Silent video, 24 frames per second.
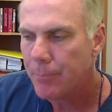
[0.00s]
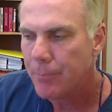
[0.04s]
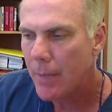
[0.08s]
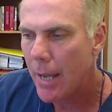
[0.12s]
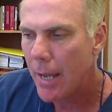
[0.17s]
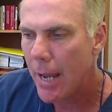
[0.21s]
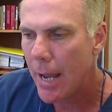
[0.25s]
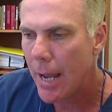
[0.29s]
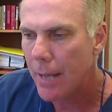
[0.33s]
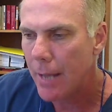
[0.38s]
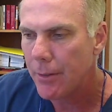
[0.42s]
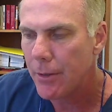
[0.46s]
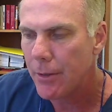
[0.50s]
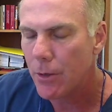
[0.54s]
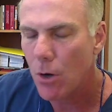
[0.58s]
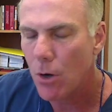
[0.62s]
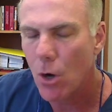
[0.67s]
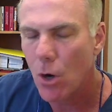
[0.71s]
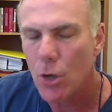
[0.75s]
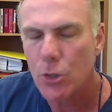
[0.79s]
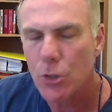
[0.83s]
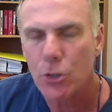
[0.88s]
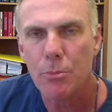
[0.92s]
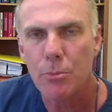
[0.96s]
And there
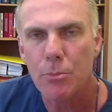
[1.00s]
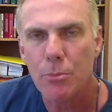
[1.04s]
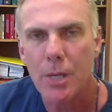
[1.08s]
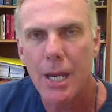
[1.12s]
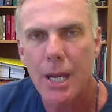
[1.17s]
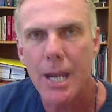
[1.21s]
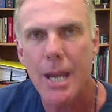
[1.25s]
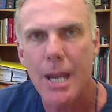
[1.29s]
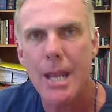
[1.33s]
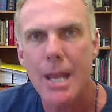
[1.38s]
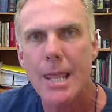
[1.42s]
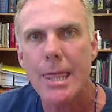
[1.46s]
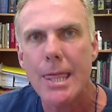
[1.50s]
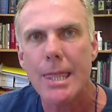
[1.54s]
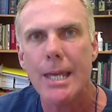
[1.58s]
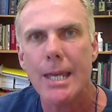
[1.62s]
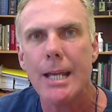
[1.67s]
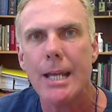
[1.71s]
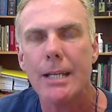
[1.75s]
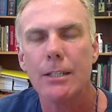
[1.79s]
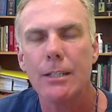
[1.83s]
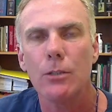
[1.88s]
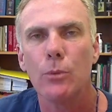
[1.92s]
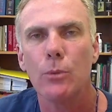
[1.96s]
are some key
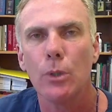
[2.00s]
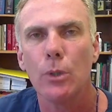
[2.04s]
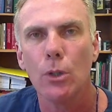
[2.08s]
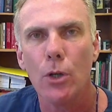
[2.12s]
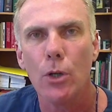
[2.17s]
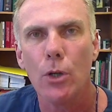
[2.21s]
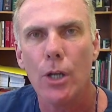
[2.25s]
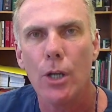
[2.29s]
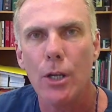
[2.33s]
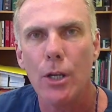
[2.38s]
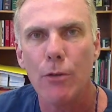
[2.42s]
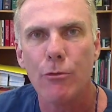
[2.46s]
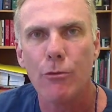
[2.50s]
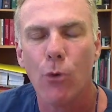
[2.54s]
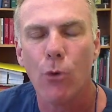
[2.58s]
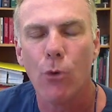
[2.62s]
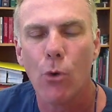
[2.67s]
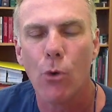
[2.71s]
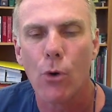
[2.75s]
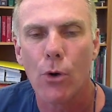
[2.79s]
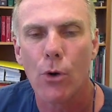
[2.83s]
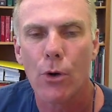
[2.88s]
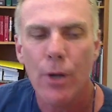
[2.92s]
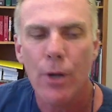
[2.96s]
things that we're looking
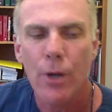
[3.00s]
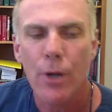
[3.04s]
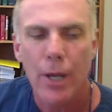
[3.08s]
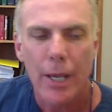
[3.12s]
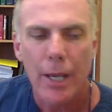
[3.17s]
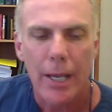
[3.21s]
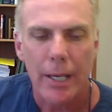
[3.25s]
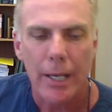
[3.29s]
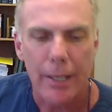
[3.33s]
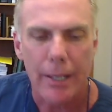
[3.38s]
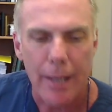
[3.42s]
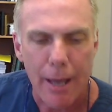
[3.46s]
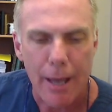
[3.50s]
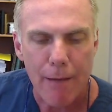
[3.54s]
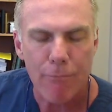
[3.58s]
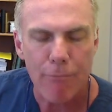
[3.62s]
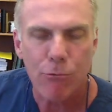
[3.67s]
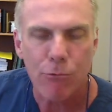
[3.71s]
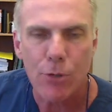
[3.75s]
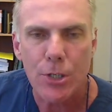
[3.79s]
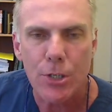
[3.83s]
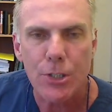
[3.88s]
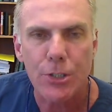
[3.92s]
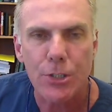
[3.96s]
for in
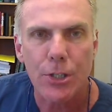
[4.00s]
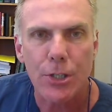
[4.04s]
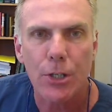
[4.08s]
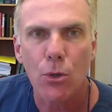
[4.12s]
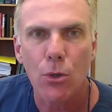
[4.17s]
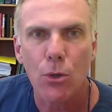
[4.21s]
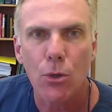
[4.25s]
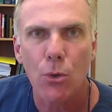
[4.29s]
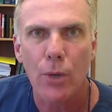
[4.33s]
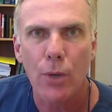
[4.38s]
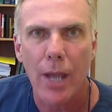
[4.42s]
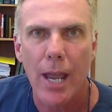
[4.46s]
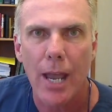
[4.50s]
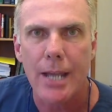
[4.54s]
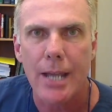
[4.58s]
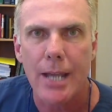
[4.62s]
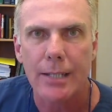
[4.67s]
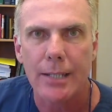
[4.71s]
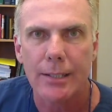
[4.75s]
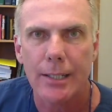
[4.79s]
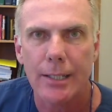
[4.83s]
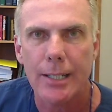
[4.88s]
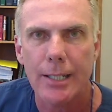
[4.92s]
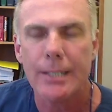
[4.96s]
every single
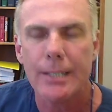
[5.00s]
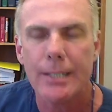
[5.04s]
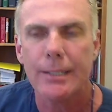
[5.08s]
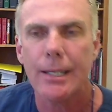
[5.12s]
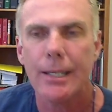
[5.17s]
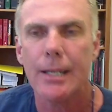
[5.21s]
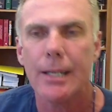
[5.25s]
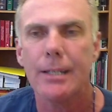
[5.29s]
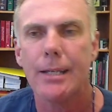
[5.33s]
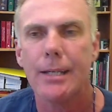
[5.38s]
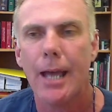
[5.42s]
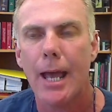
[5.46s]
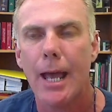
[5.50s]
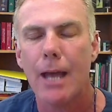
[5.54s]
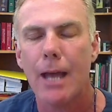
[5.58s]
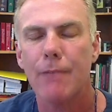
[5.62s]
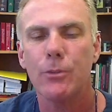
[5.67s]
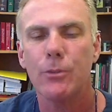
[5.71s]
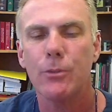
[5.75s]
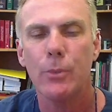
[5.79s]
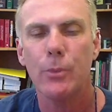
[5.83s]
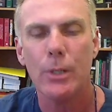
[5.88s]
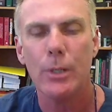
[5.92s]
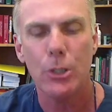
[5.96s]
case. And these things
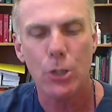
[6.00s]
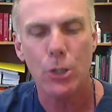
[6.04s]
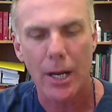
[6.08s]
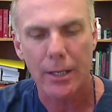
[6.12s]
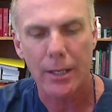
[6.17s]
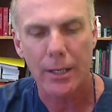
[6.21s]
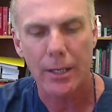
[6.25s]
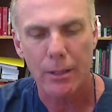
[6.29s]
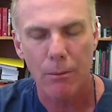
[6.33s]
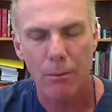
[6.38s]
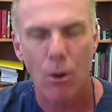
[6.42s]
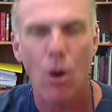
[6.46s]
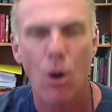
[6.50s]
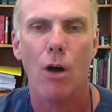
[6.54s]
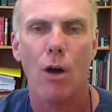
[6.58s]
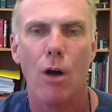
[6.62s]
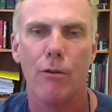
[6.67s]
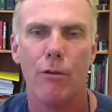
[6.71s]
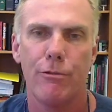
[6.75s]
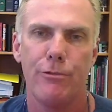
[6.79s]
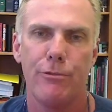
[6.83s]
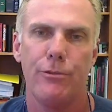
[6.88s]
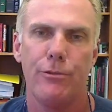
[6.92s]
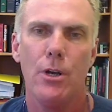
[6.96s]
we check them
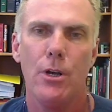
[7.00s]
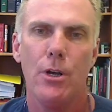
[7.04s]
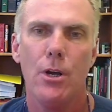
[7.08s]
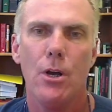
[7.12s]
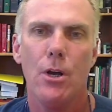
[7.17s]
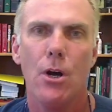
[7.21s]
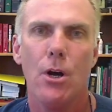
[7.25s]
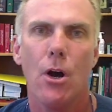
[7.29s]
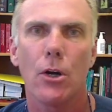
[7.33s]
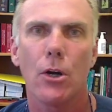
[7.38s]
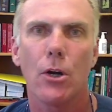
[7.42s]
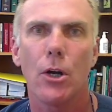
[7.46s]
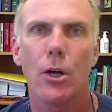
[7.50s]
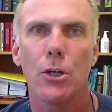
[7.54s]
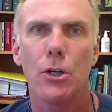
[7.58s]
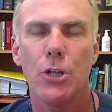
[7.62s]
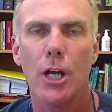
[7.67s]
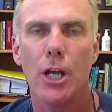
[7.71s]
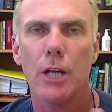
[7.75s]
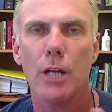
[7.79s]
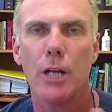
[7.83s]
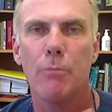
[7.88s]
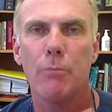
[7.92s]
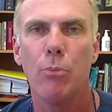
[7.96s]
off on our
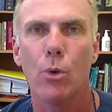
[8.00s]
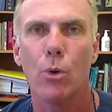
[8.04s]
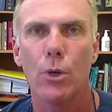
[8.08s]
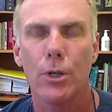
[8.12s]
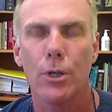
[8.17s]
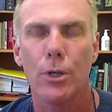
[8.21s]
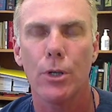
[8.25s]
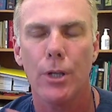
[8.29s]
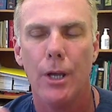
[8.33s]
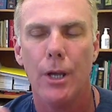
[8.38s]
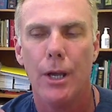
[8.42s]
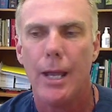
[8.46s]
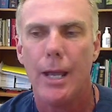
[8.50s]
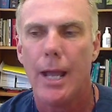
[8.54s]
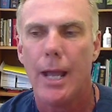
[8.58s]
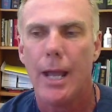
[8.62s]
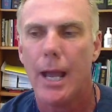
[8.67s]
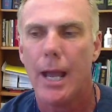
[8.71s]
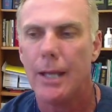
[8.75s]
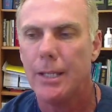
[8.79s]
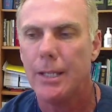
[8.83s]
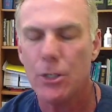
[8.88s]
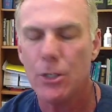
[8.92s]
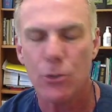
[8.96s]
checkboard.
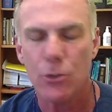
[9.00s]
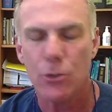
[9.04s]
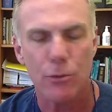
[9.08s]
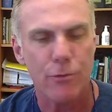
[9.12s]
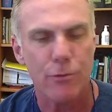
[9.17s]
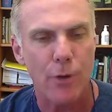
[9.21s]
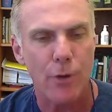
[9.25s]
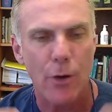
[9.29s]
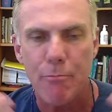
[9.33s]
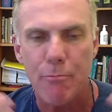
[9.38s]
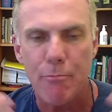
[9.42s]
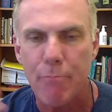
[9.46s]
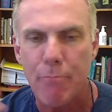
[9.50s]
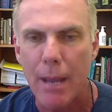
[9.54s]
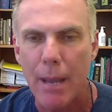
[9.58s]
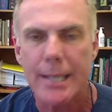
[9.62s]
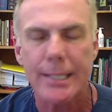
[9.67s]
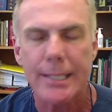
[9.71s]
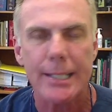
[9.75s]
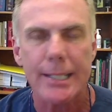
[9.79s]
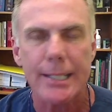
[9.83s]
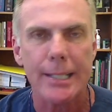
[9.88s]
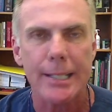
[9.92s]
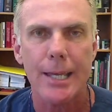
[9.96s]
And these are very
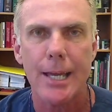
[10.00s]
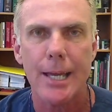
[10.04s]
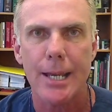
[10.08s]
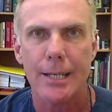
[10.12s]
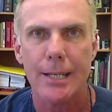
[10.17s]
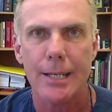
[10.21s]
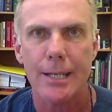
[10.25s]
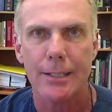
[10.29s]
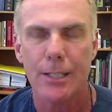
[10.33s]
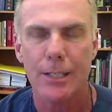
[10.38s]
basic things.